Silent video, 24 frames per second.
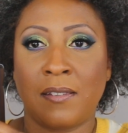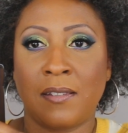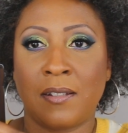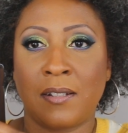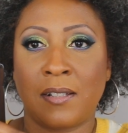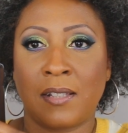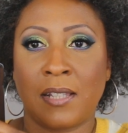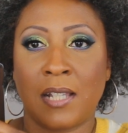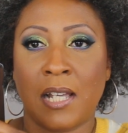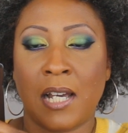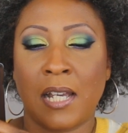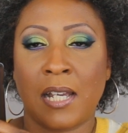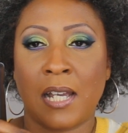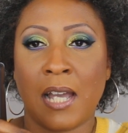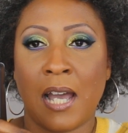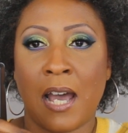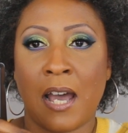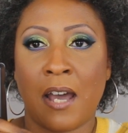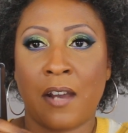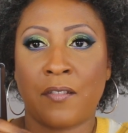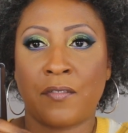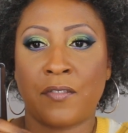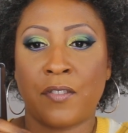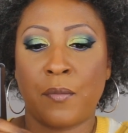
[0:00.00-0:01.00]
look like
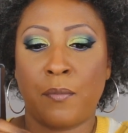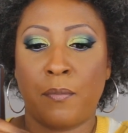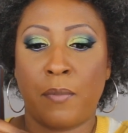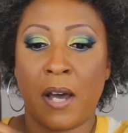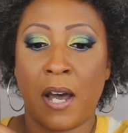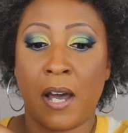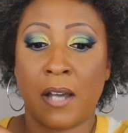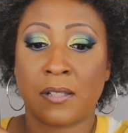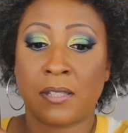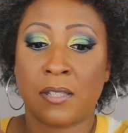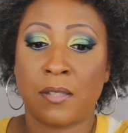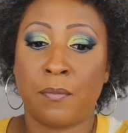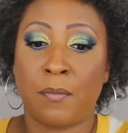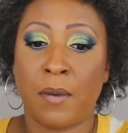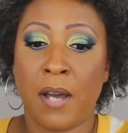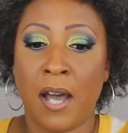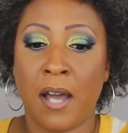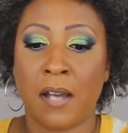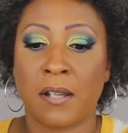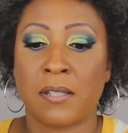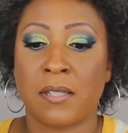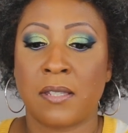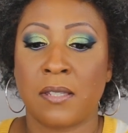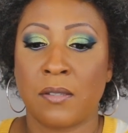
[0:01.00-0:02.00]
out of the box. The
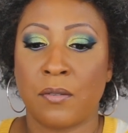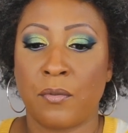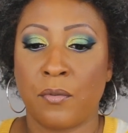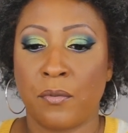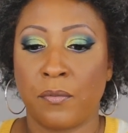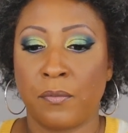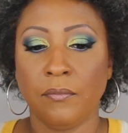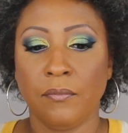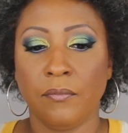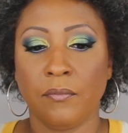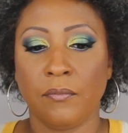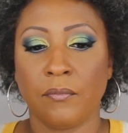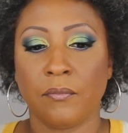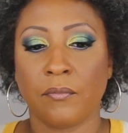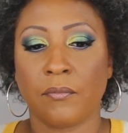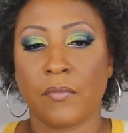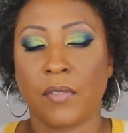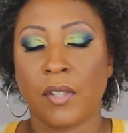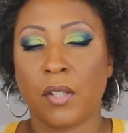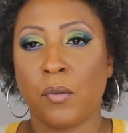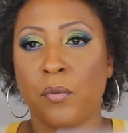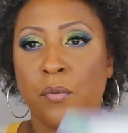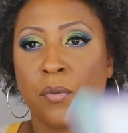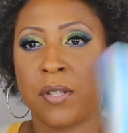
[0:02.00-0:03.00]
box
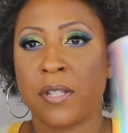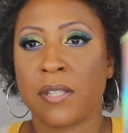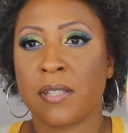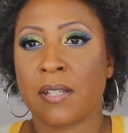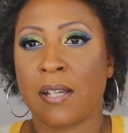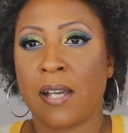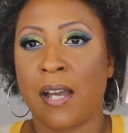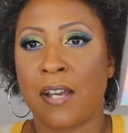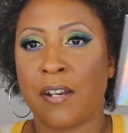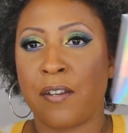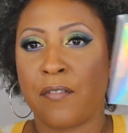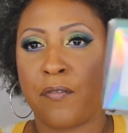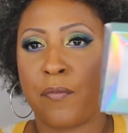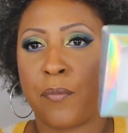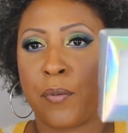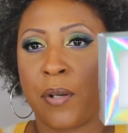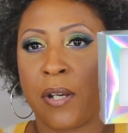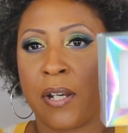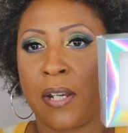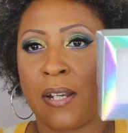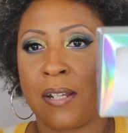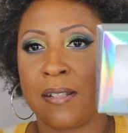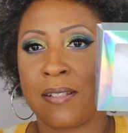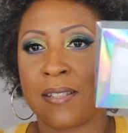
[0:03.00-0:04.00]
was kind of
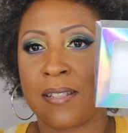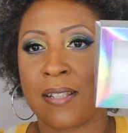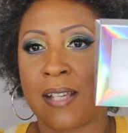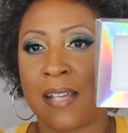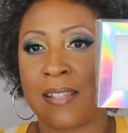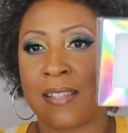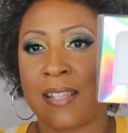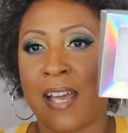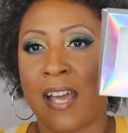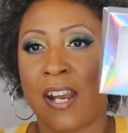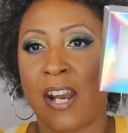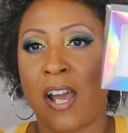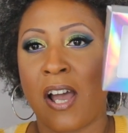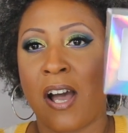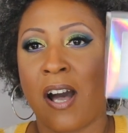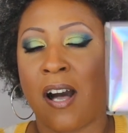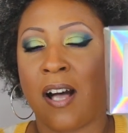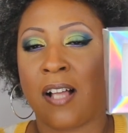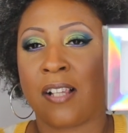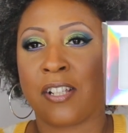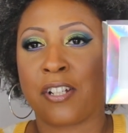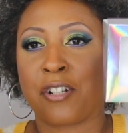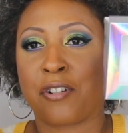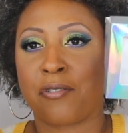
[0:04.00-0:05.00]
pretty. It's got that
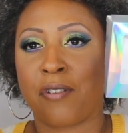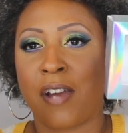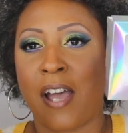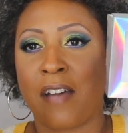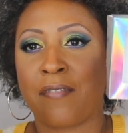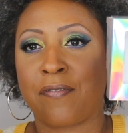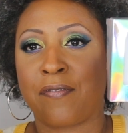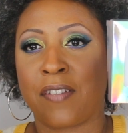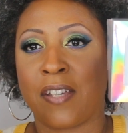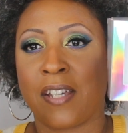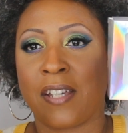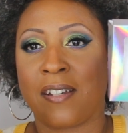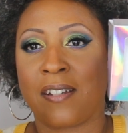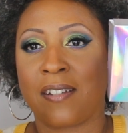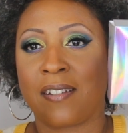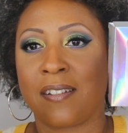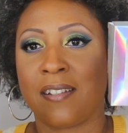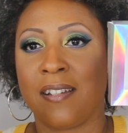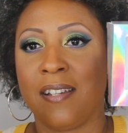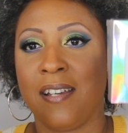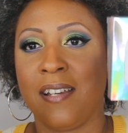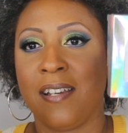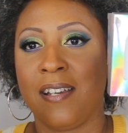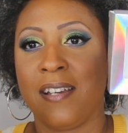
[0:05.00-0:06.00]
holographic,
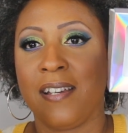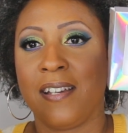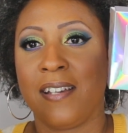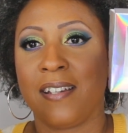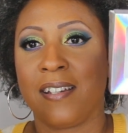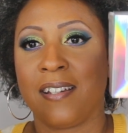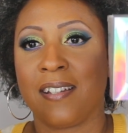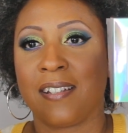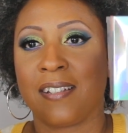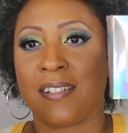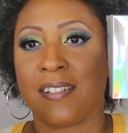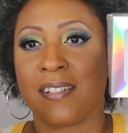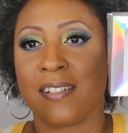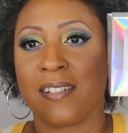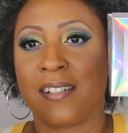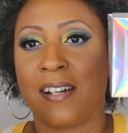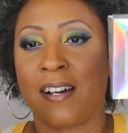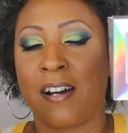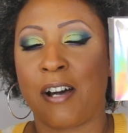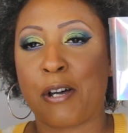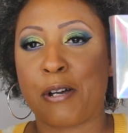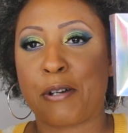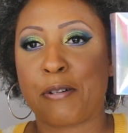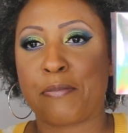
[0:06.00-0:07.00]

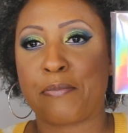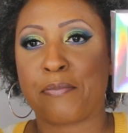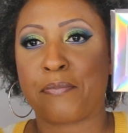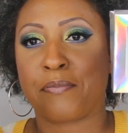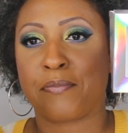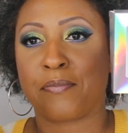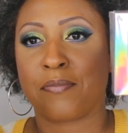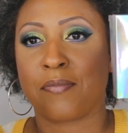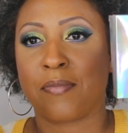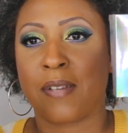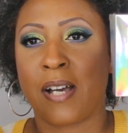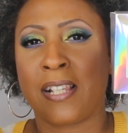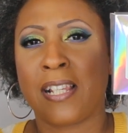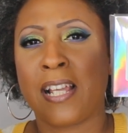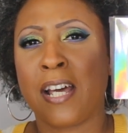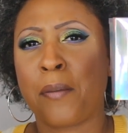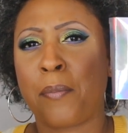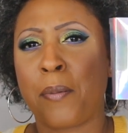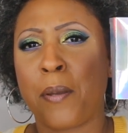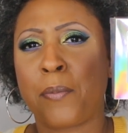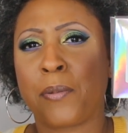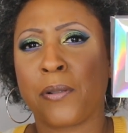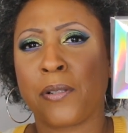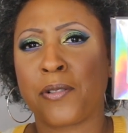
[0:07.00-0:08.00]
um, a
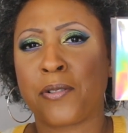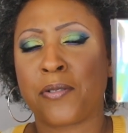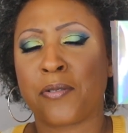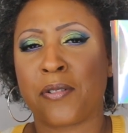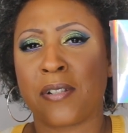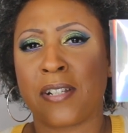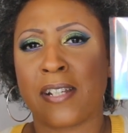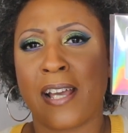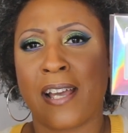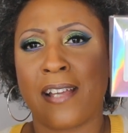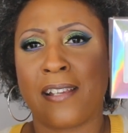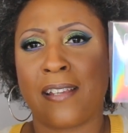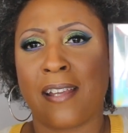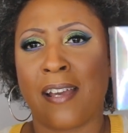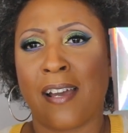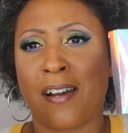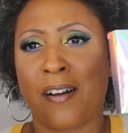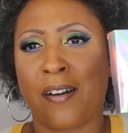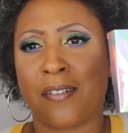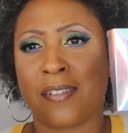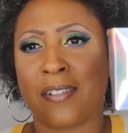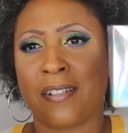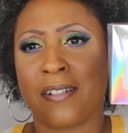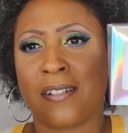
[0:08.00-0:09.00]
lot of people are doing that
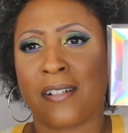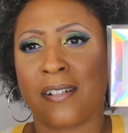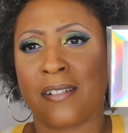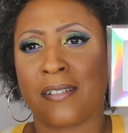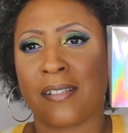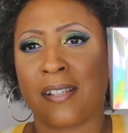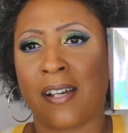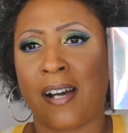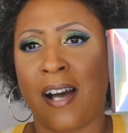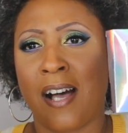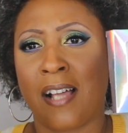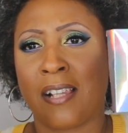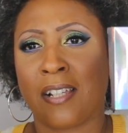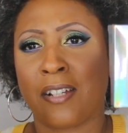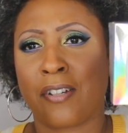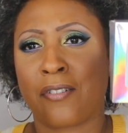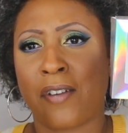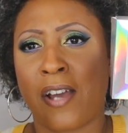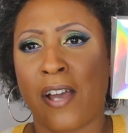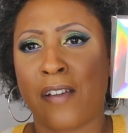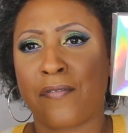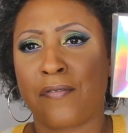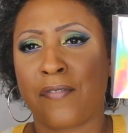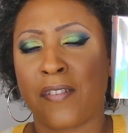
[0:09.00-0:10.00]
now, the, the
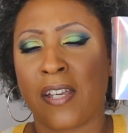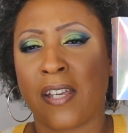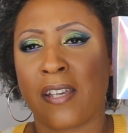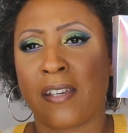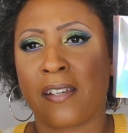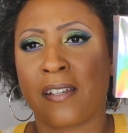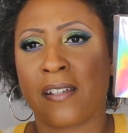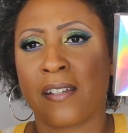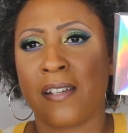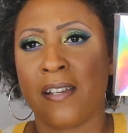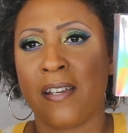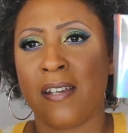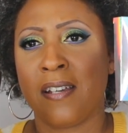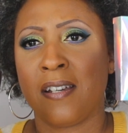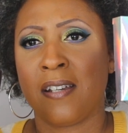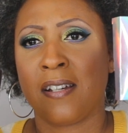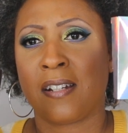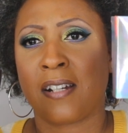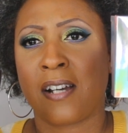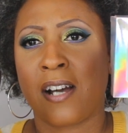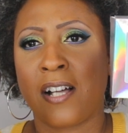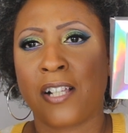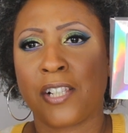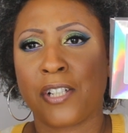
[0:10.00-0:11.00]
holographic
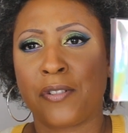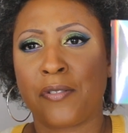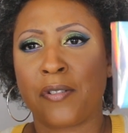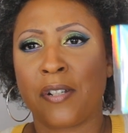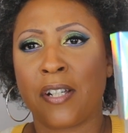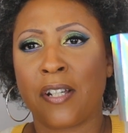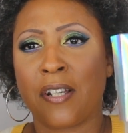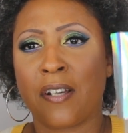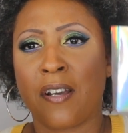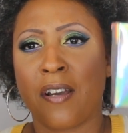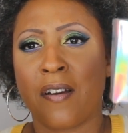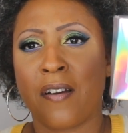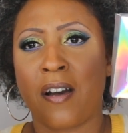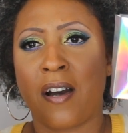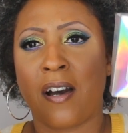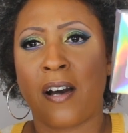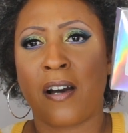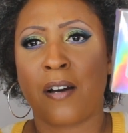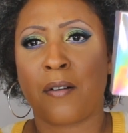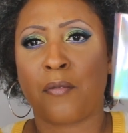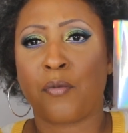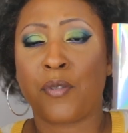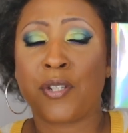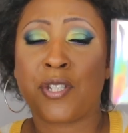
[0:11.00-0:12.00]
coloring,
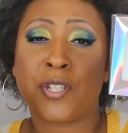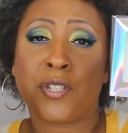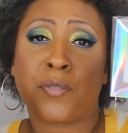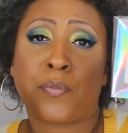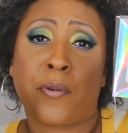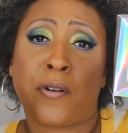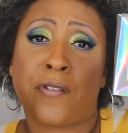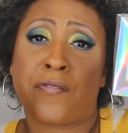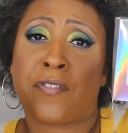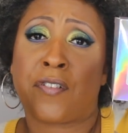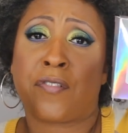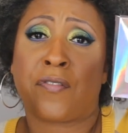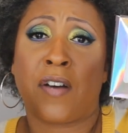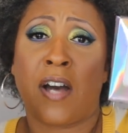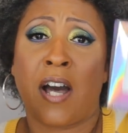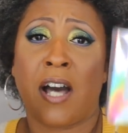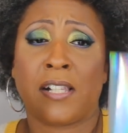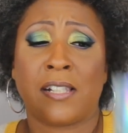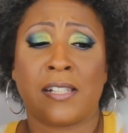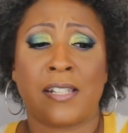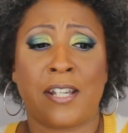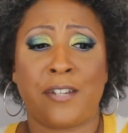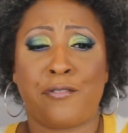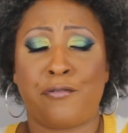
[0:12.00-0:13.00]
um, which is perfect for
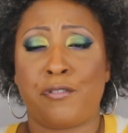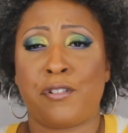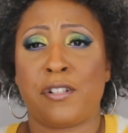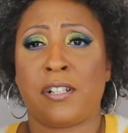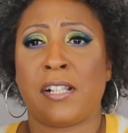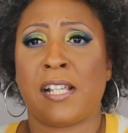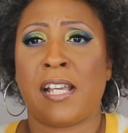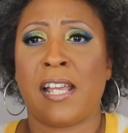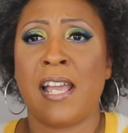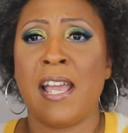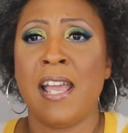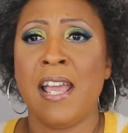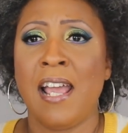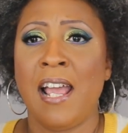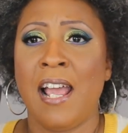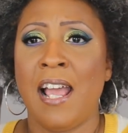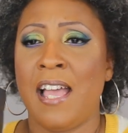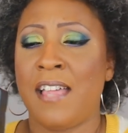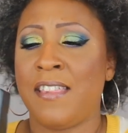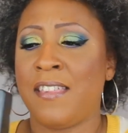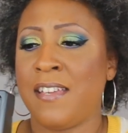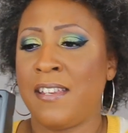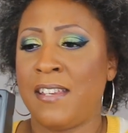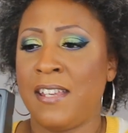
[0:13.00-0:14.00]
holiday, really.
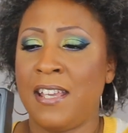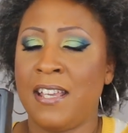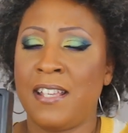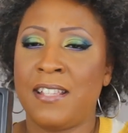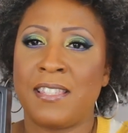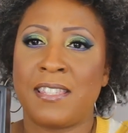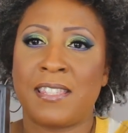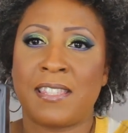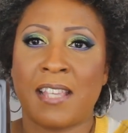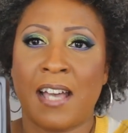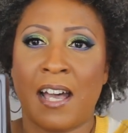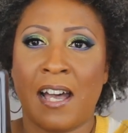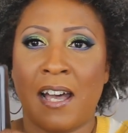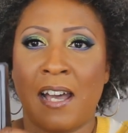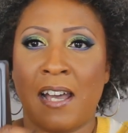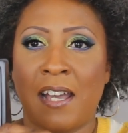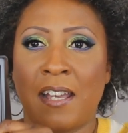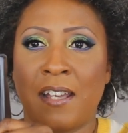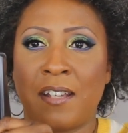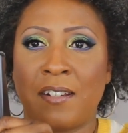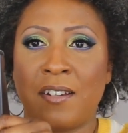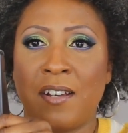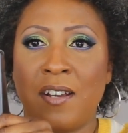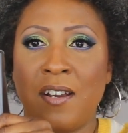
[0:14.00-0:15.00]
And then
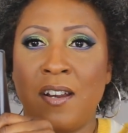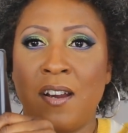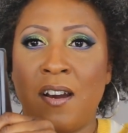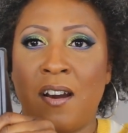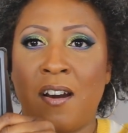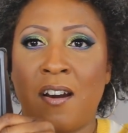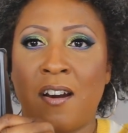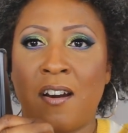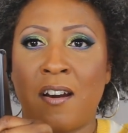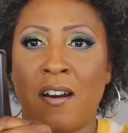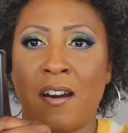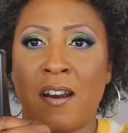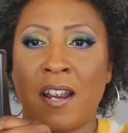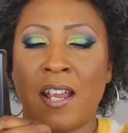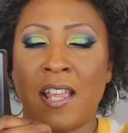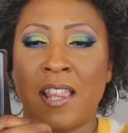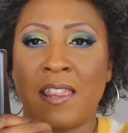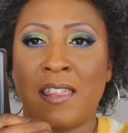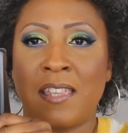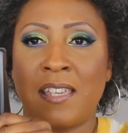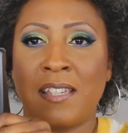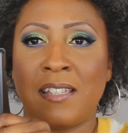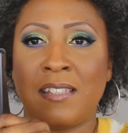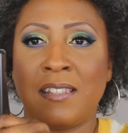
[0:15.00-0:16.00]
inside
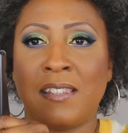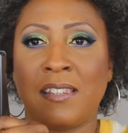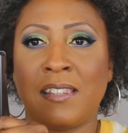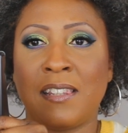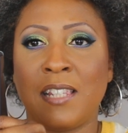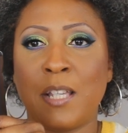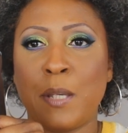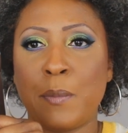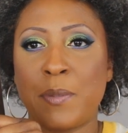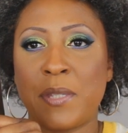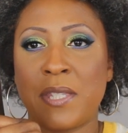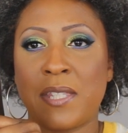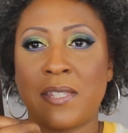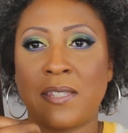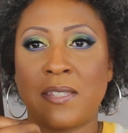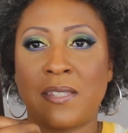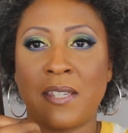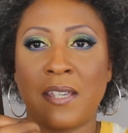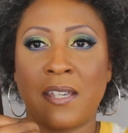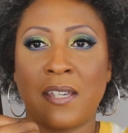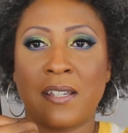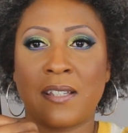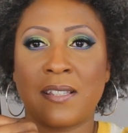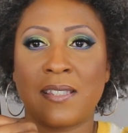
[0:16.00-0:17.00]
are the
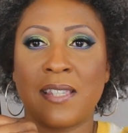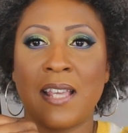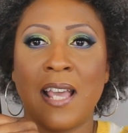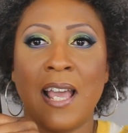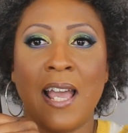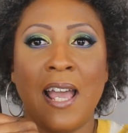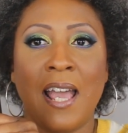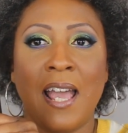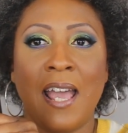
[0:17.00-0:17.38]
lipsticks.